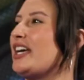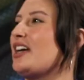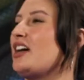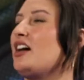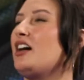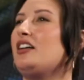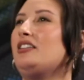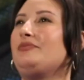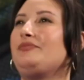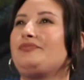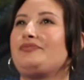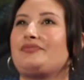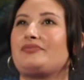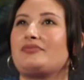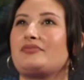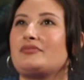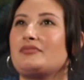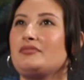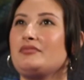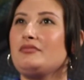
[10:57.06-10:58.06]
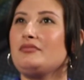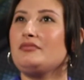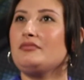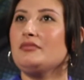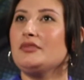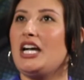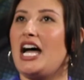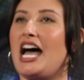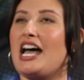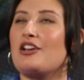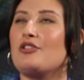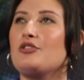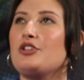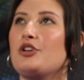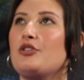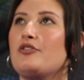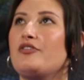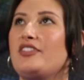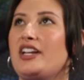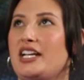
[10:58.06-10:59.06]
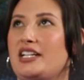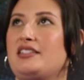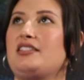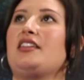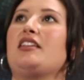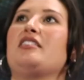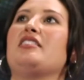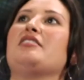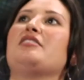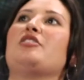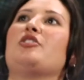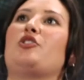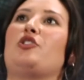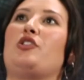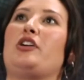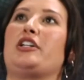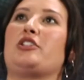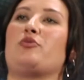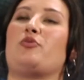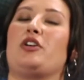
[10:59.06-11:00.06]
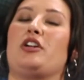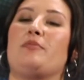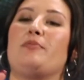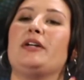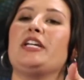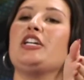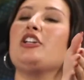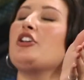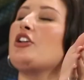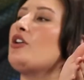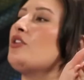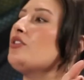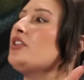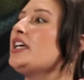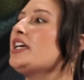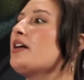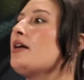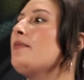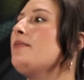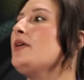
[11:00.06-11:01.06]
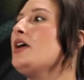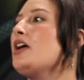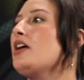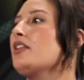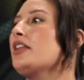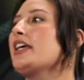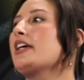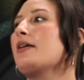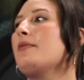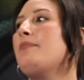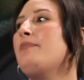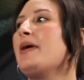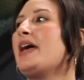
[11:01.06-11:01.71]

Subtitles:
like a, I don't know if nightstand is the correct word, but you know, like a